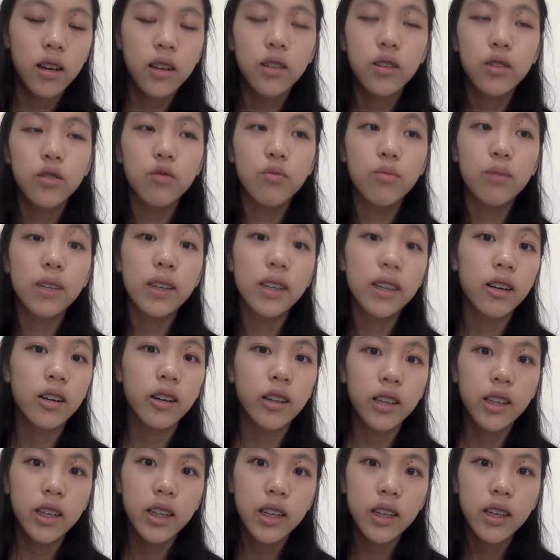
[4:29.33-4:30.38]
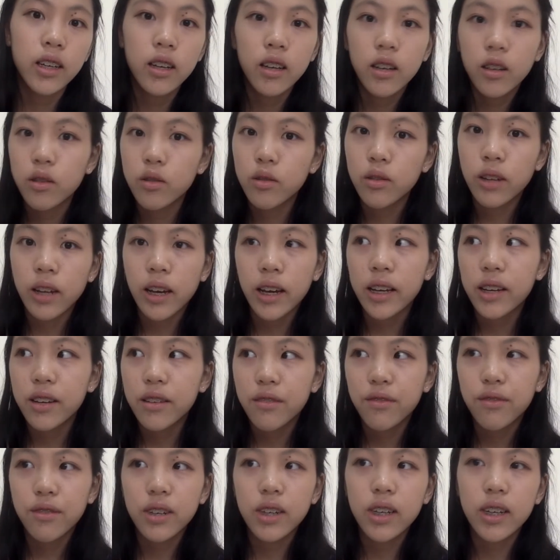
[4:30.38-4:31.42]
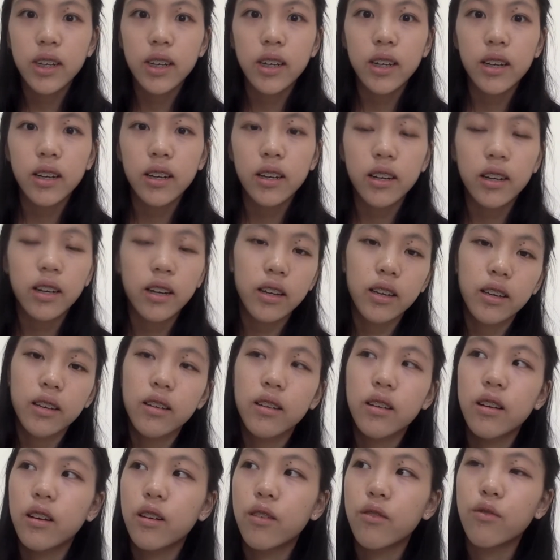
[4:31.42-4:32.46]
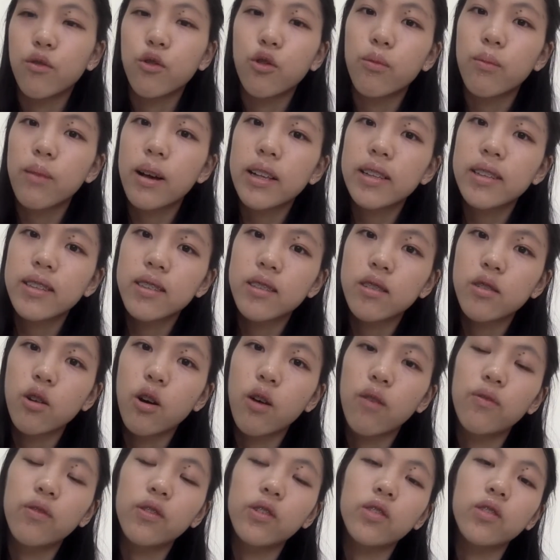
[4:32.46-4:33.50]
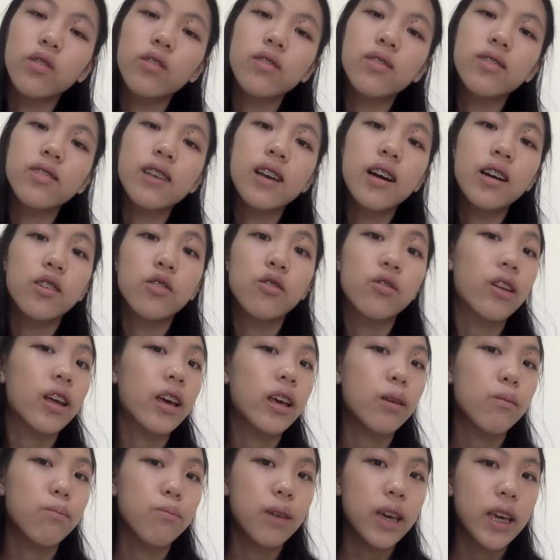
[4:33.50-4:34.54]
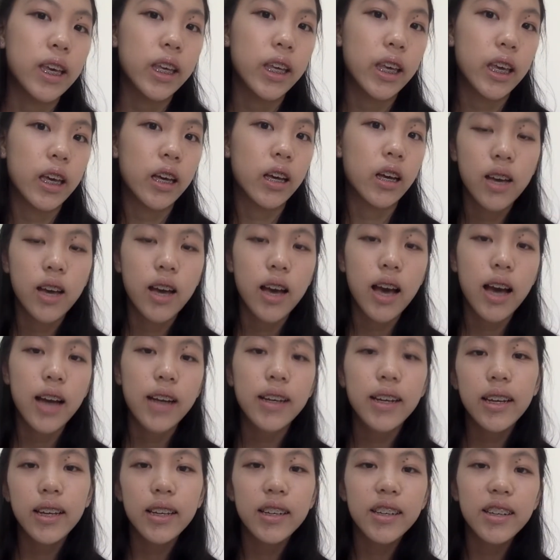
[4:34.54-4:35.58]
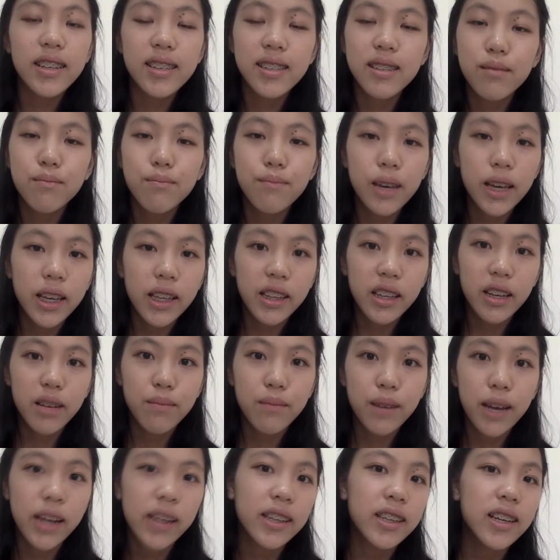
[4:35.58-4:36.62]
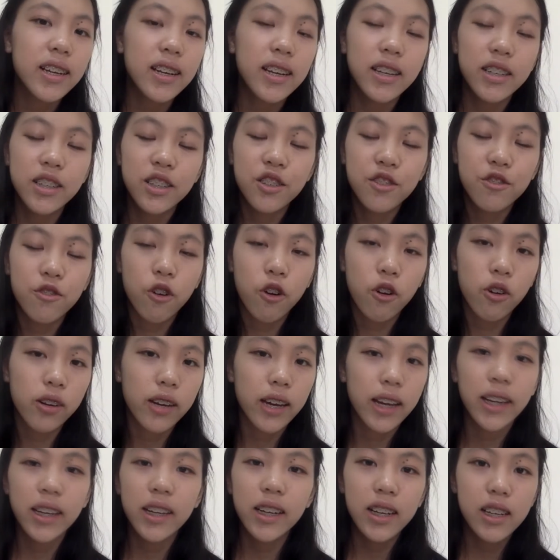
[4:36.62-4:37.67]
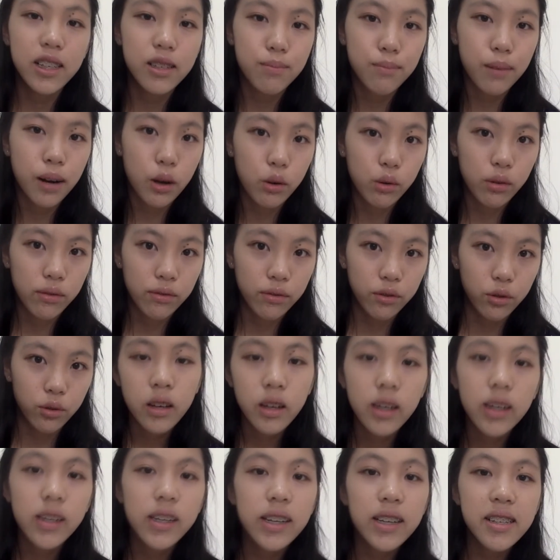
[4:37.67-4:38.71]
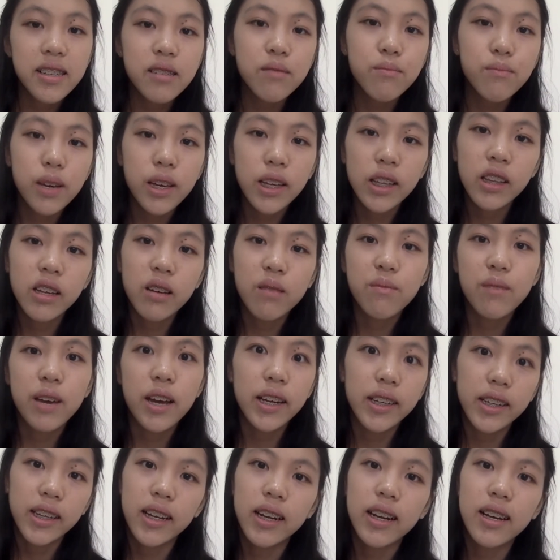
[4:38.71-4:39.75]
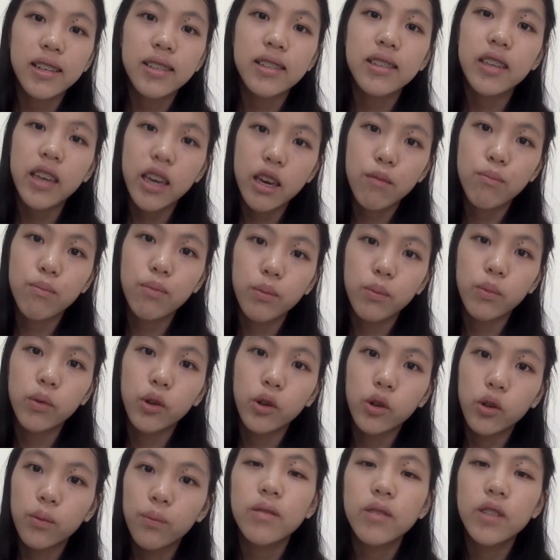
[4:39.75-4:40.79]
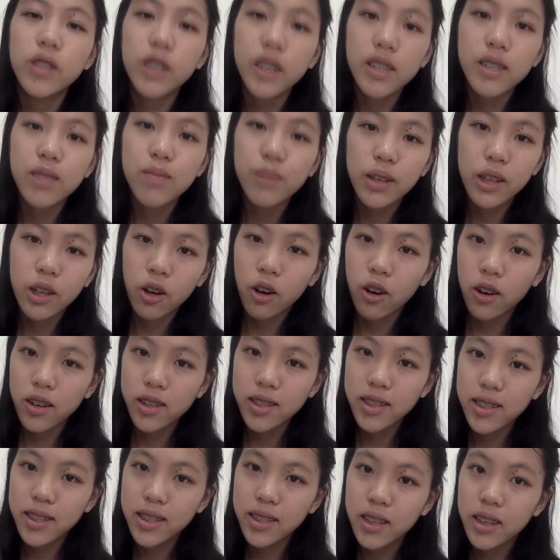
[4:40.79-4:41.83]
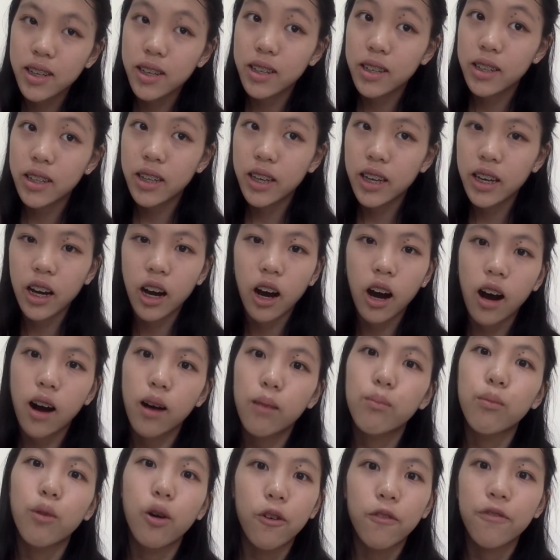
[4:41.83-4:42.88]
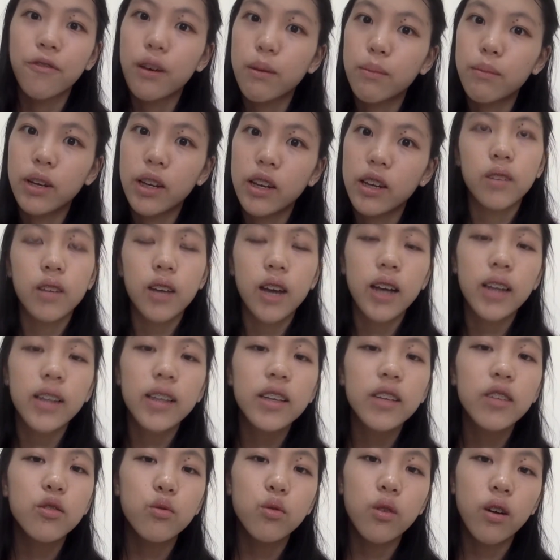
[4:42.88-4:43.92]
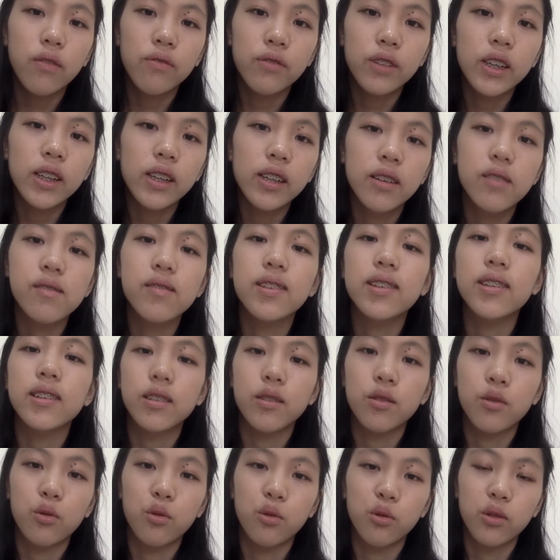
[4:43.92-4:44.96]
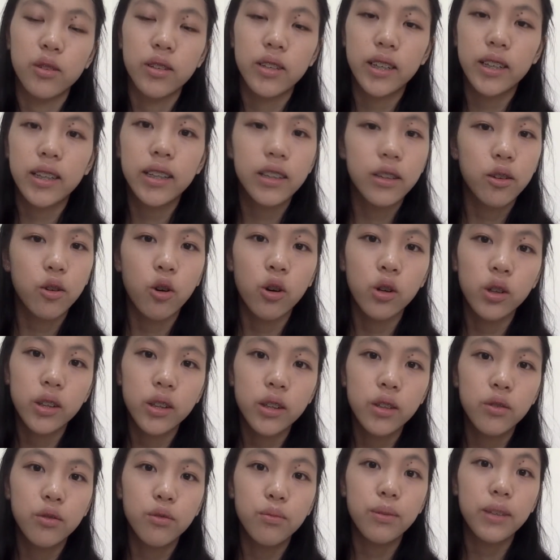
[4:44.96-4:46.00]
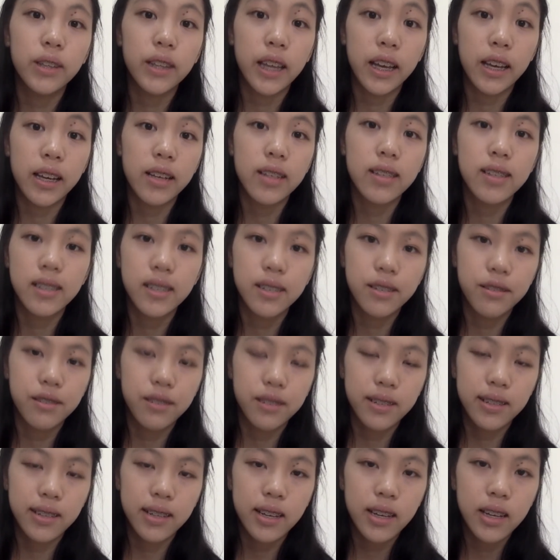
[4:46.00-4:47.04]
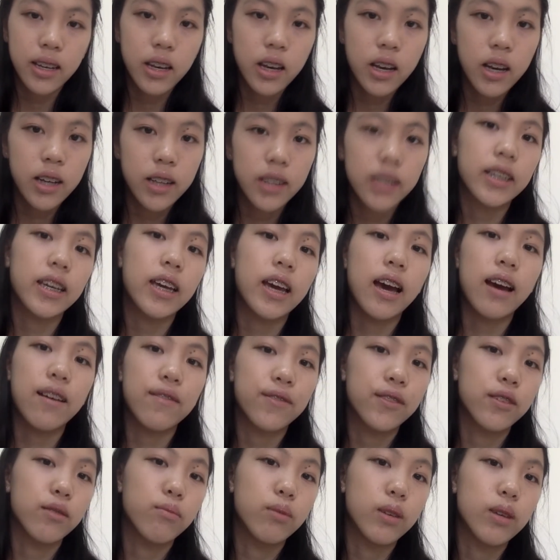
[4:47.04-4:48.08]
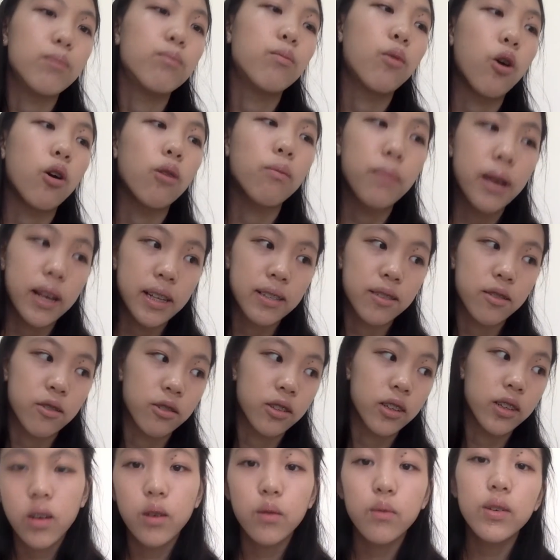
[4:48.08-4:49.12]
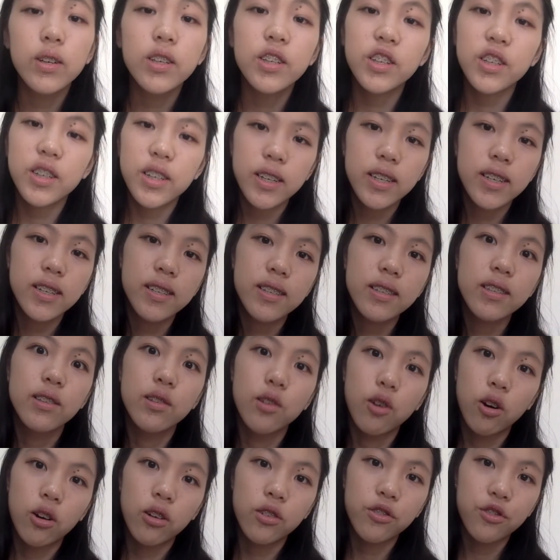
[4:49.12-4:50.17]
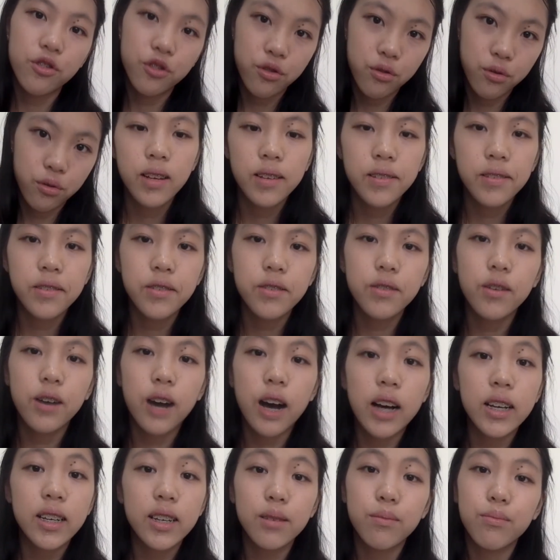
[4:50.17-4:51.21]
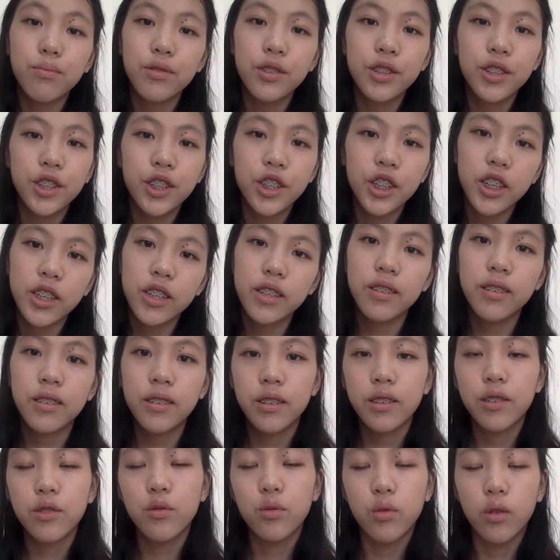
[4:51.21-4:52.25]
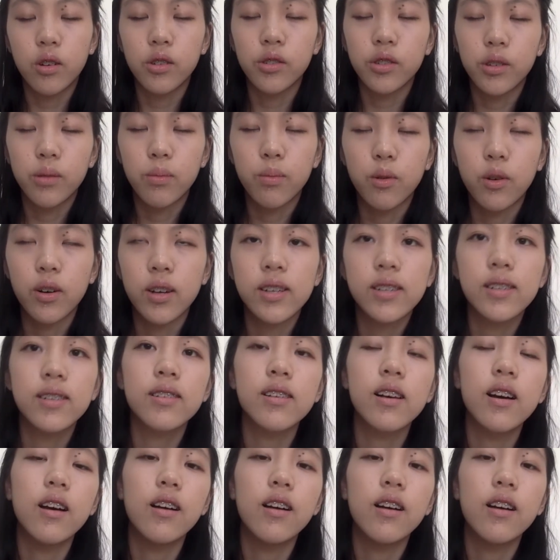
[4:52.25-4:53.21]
to be girly, to like reading like romance novels, to like baking, and that it doesn't make them any less strong, any less powerful. It doesn't make them any less capable just because they are more feminine. I think too often girls are told that in order to be taken seriously, they have to be more masculine, which is not true. So I appreciate To All the Boys